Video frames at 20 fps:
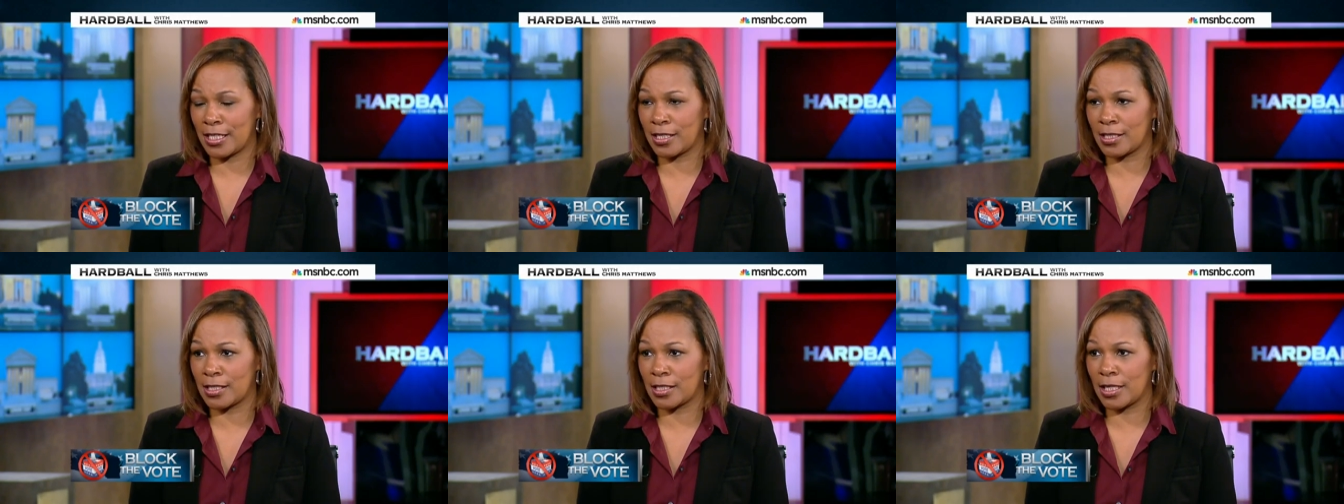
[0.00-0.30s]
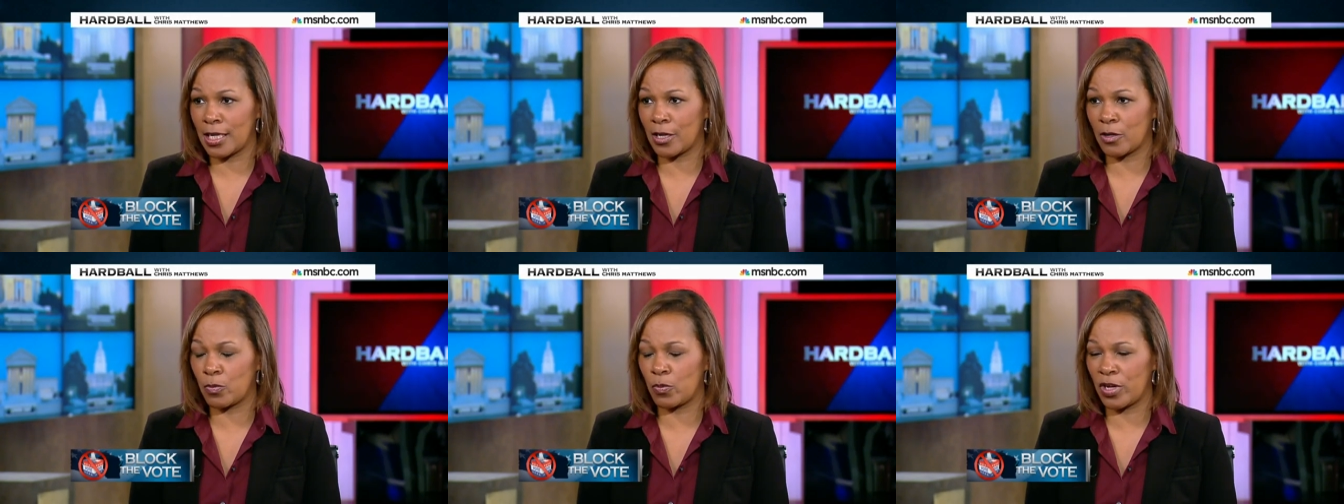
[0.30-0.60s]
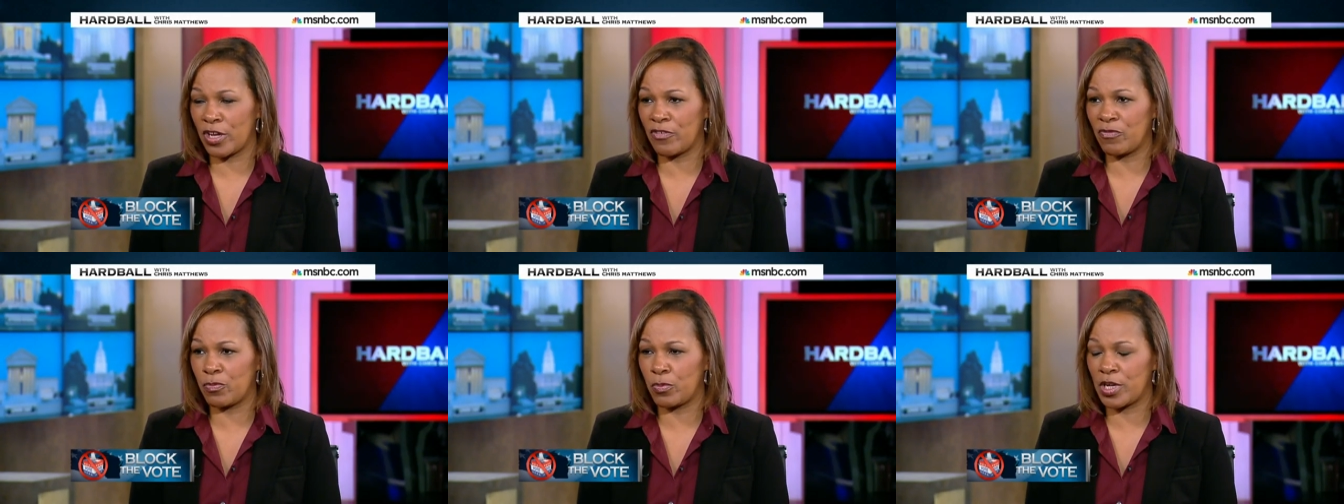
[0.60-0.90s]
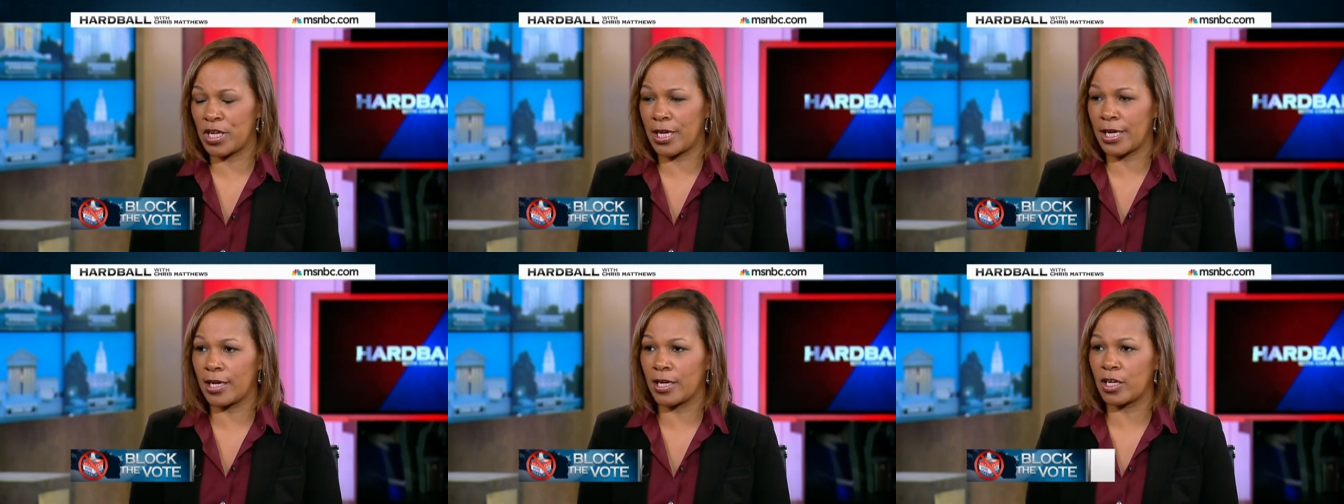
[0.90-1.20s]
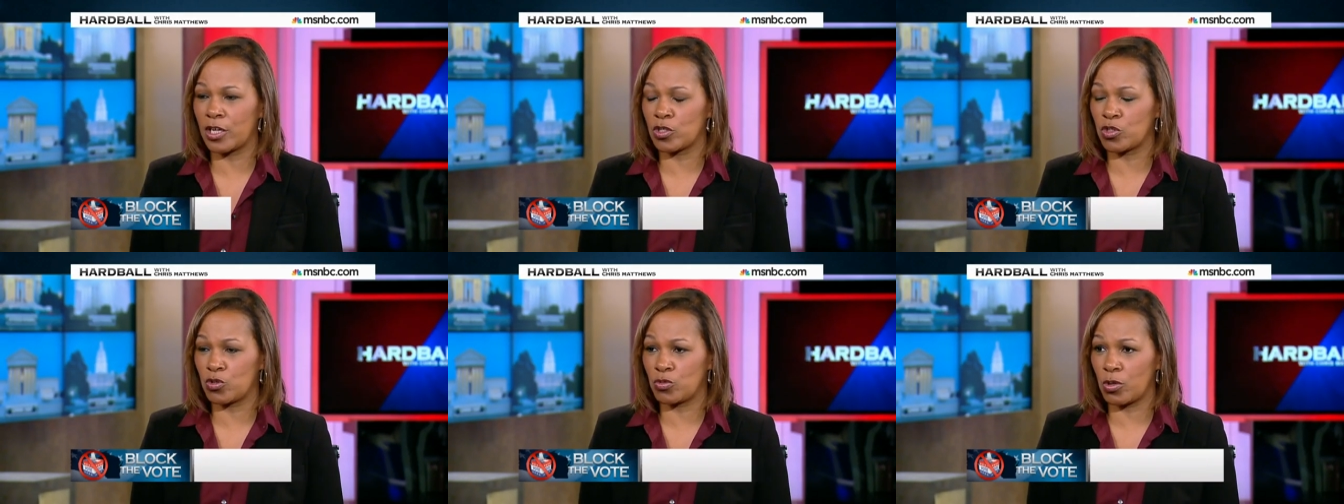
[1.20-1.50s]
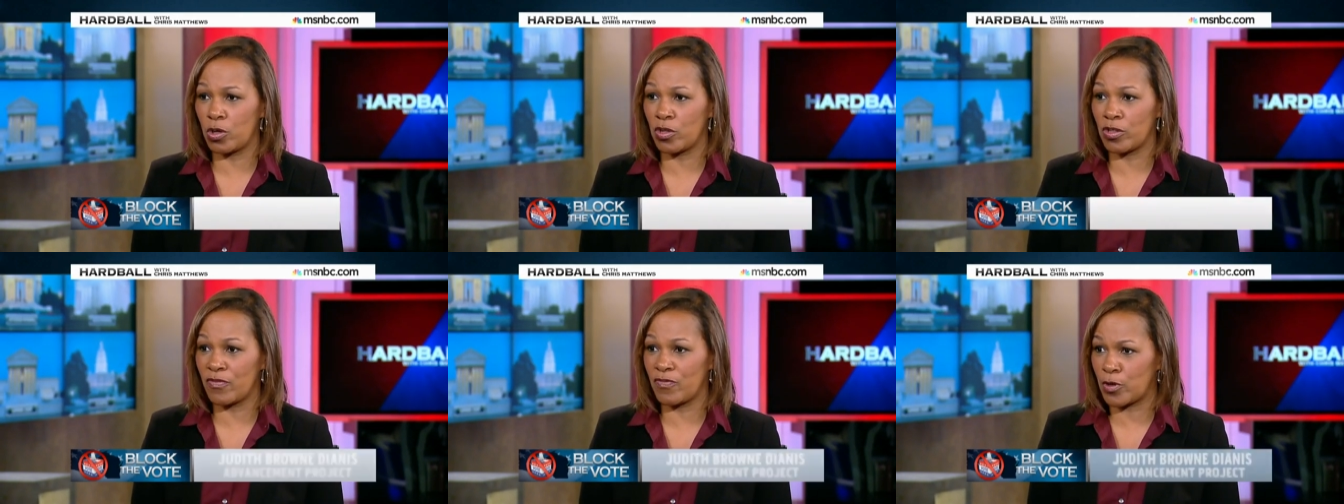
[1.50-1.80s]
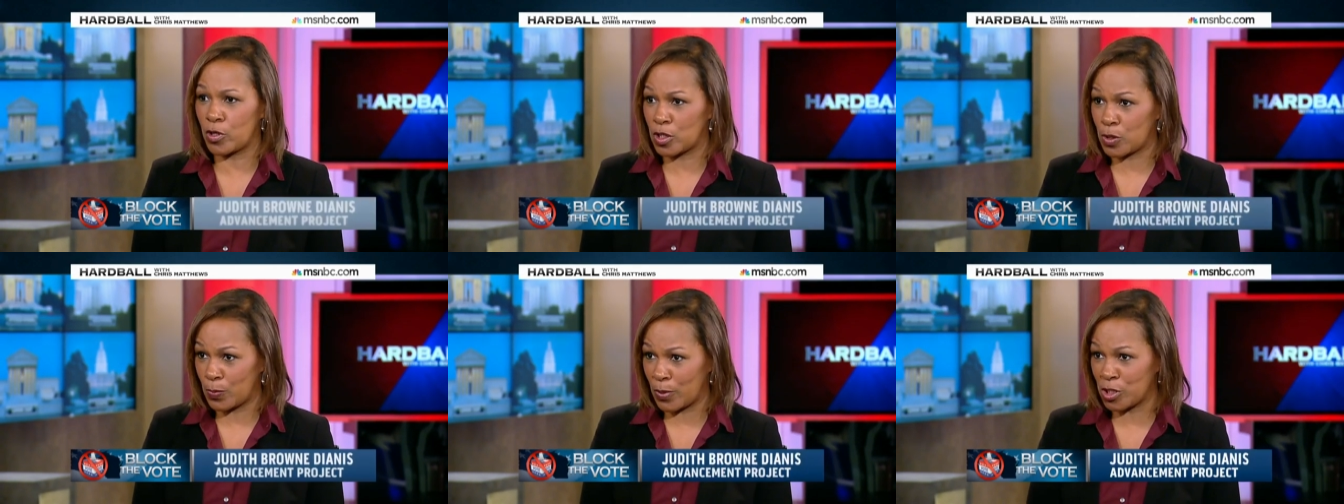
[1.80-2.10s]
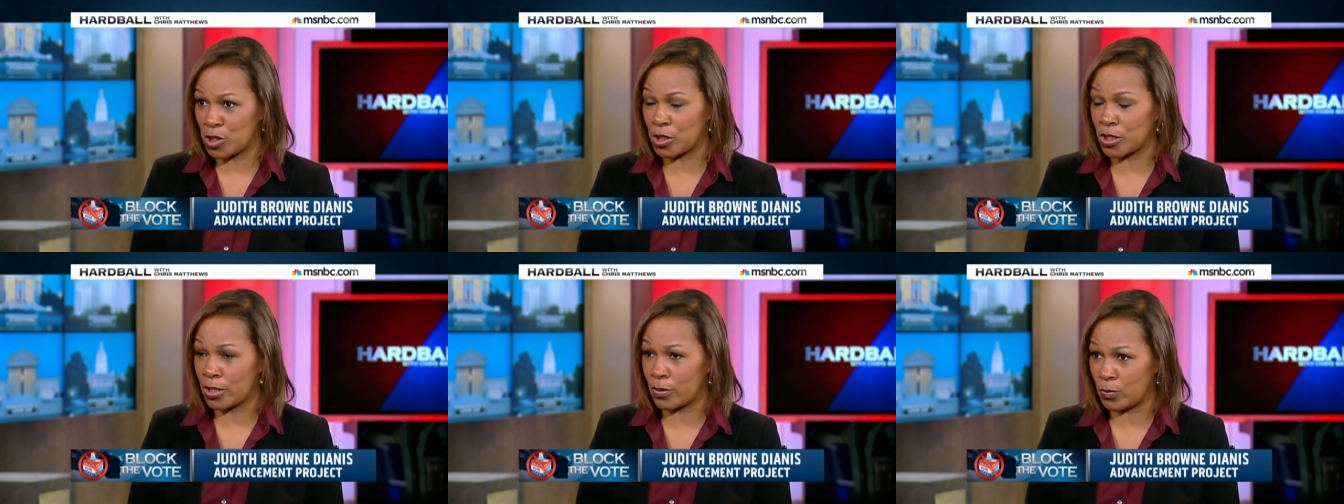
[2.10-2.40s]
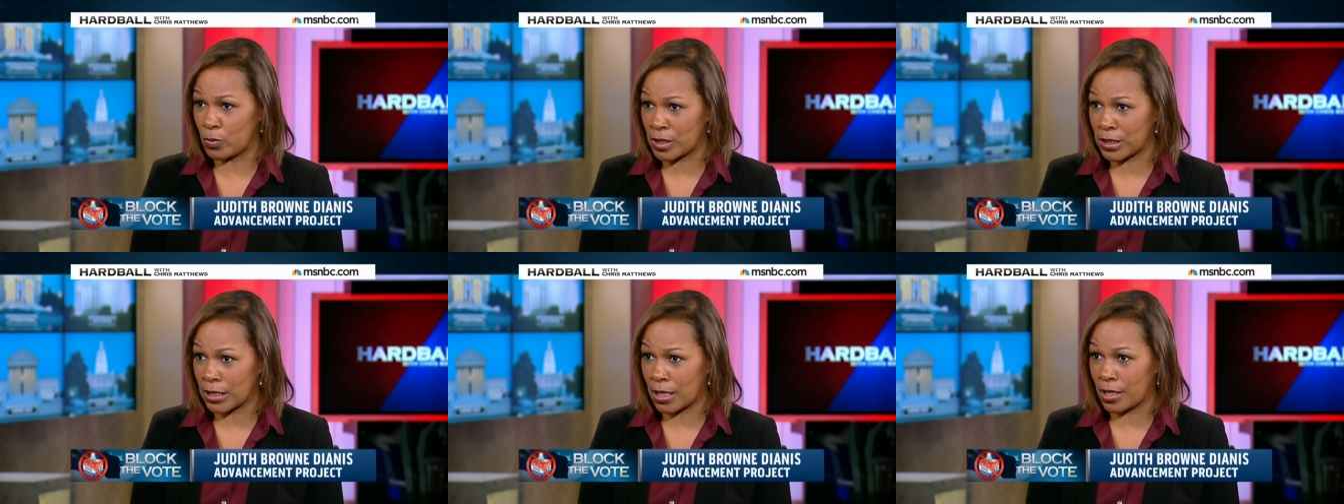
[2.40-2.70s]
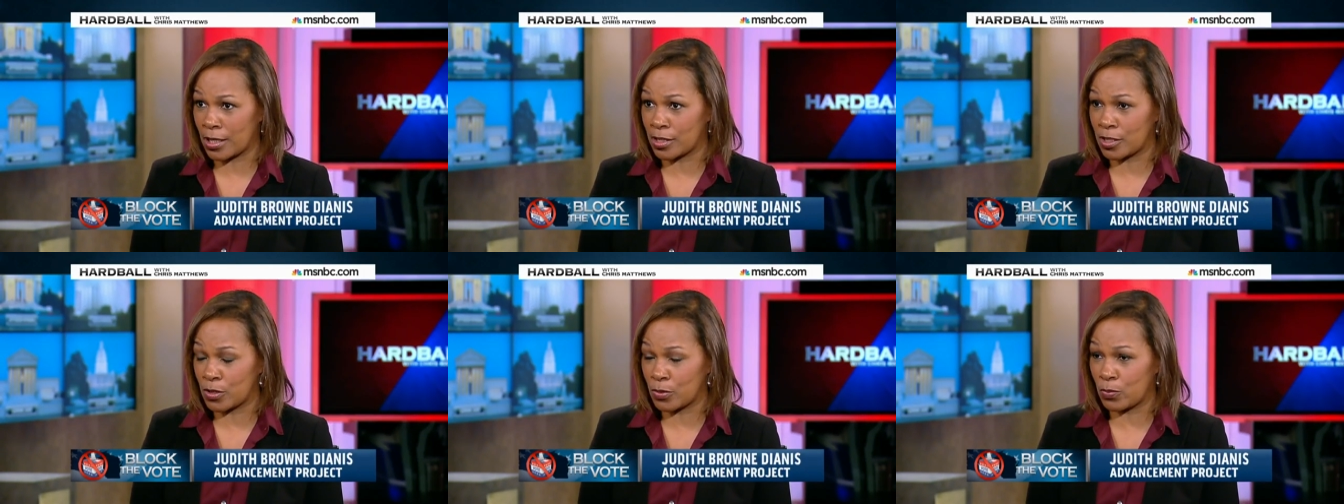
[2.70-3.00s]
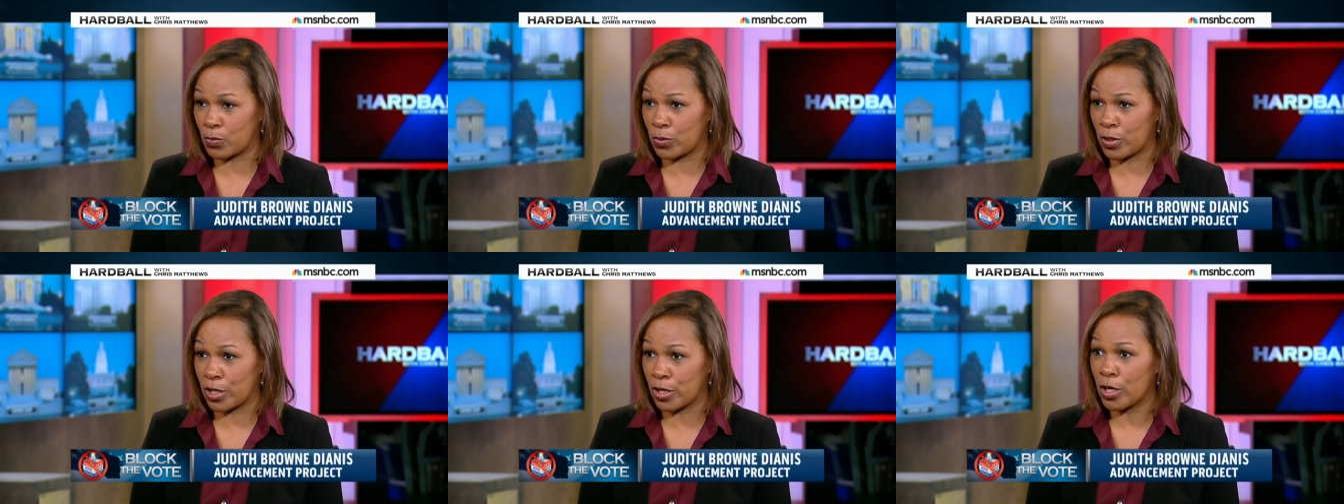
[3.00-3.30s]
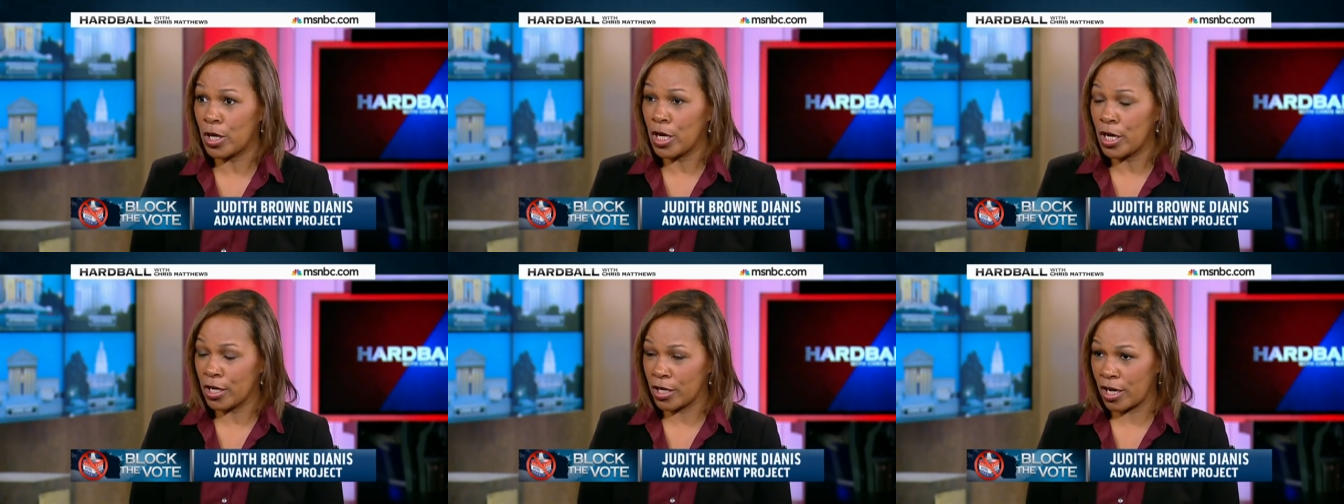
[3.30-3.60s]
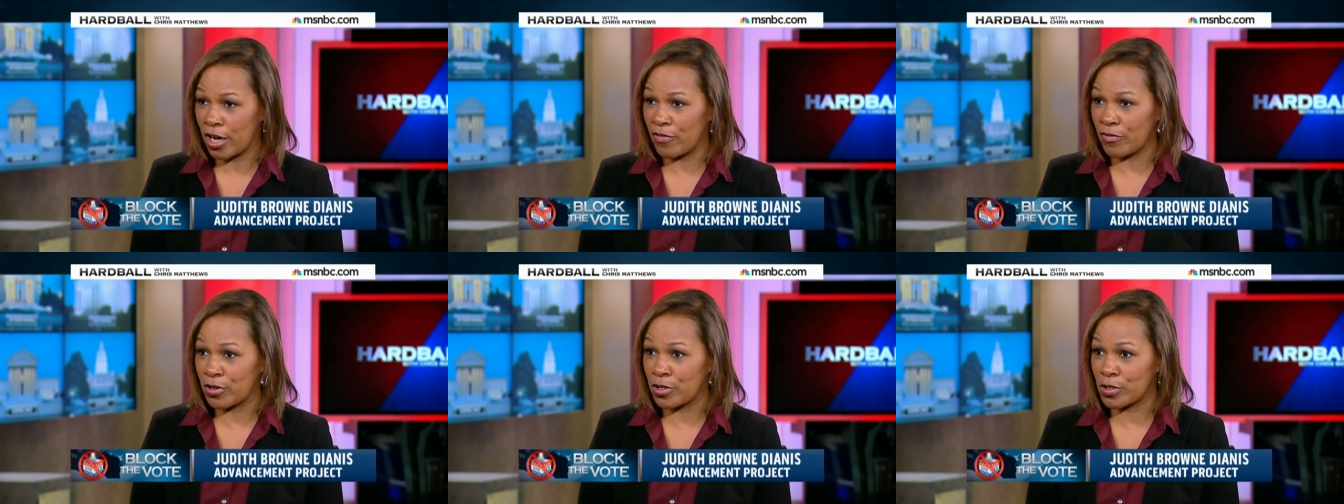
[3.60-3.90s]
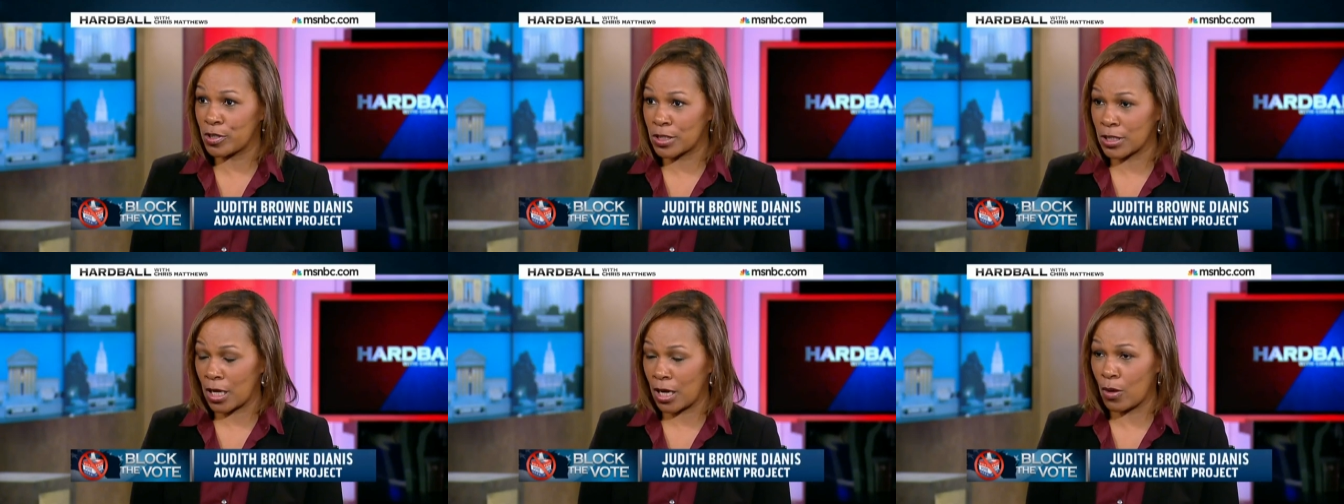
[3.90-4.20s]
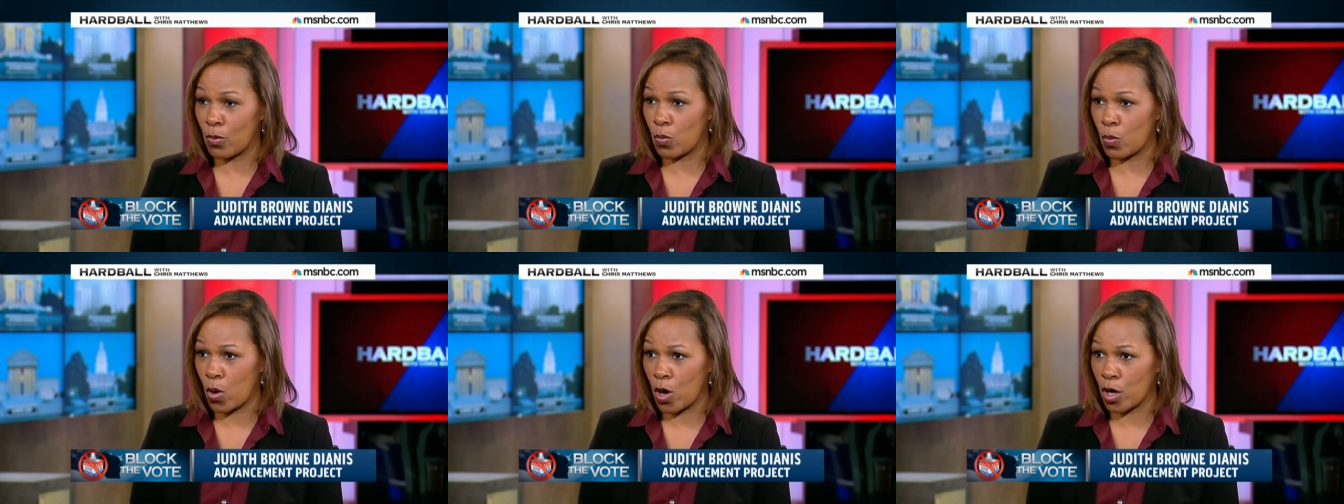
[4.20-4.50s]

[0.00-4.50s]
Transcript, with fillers: It's like if we can control the vote, especially in Wisconsin, where Governor Scott